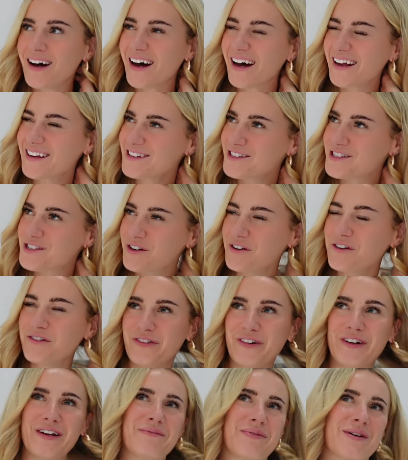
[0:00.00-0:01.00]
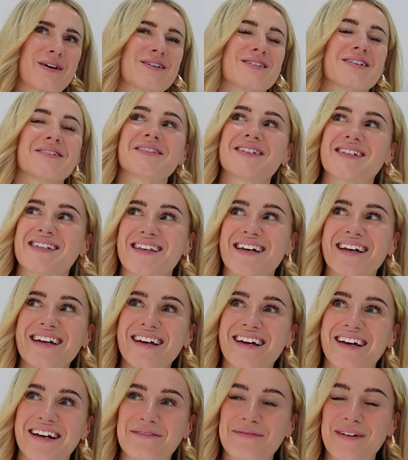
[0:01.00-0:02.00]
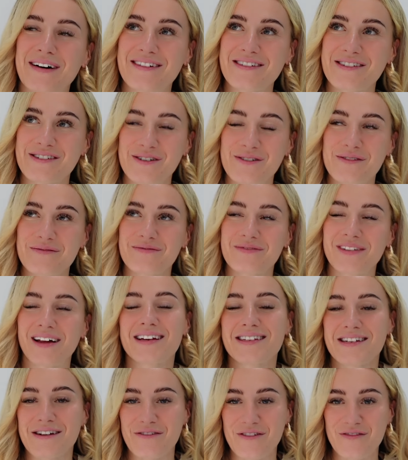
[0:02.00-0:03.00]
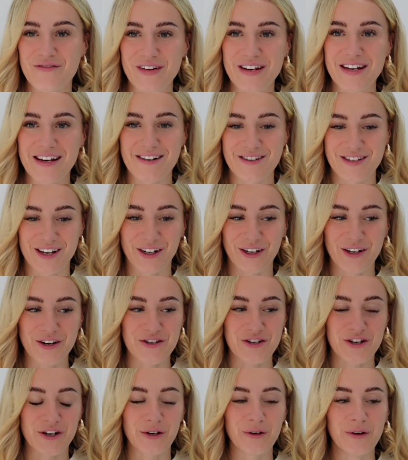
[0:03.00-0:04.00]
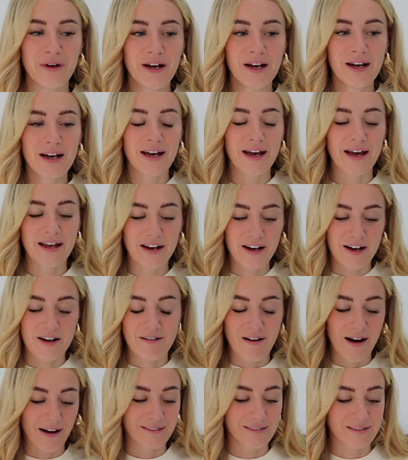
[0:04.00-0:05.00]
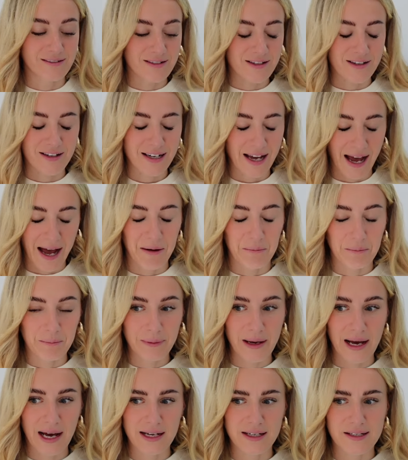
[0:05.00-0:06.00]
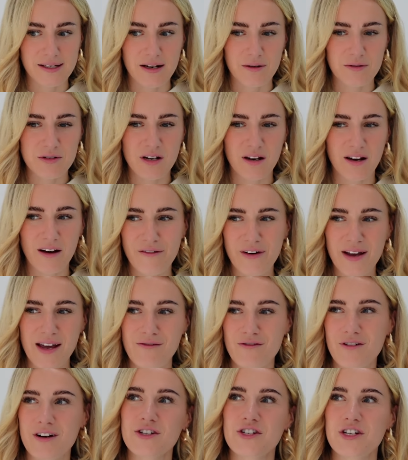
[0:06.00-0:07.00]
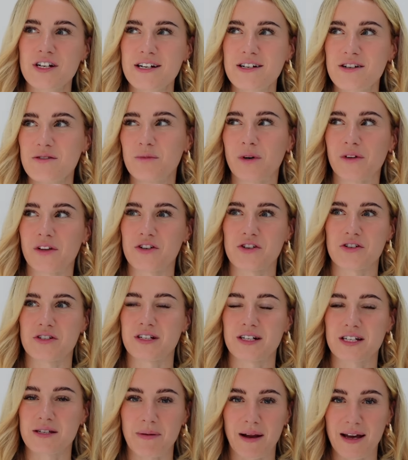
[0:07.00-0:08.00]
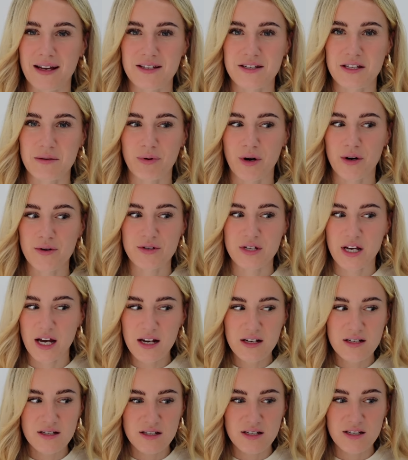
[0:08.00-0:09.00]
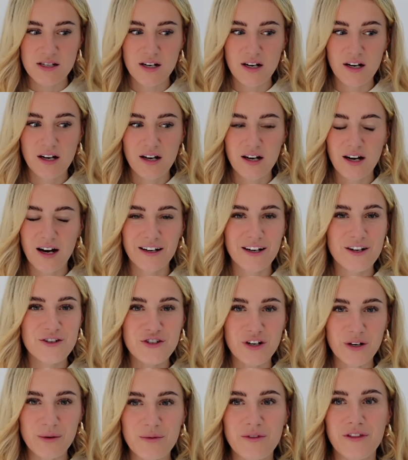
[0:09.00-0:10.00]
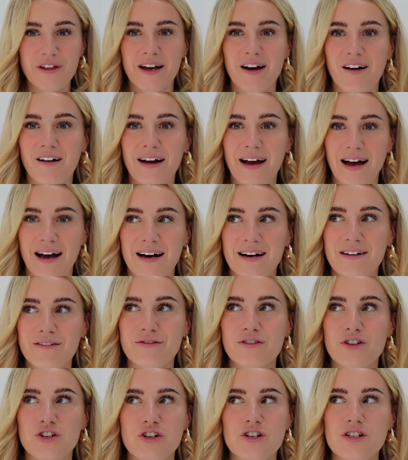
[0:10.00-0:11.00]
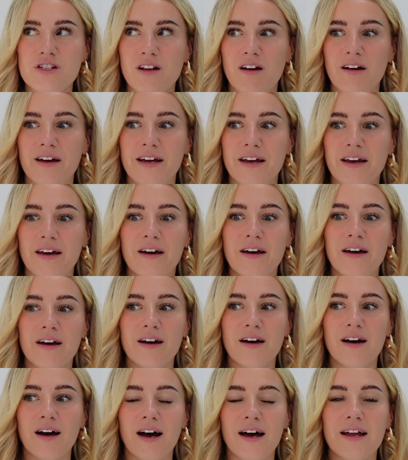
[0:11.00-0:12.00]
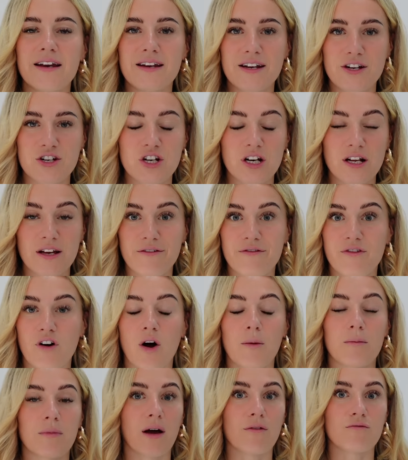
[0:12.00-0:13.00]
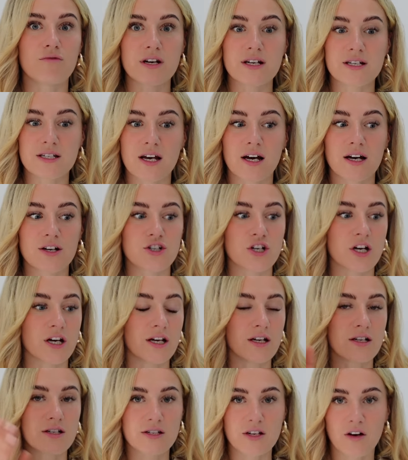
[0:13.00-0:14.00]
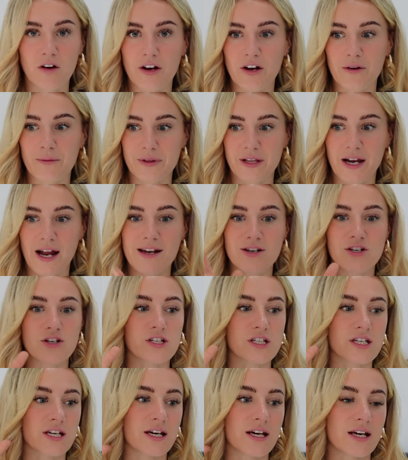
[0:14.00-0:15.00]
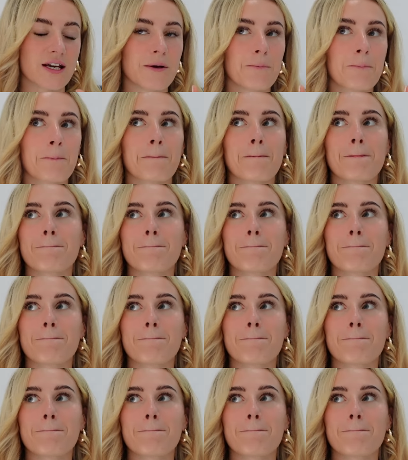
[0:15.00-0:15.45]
And it's so funny because I was thinking about some like different videos I could do in and around camp, and I was like, have I ever actually done one that just explains the process? And I don't think I have, just like initially from like researching, signing up with an agency,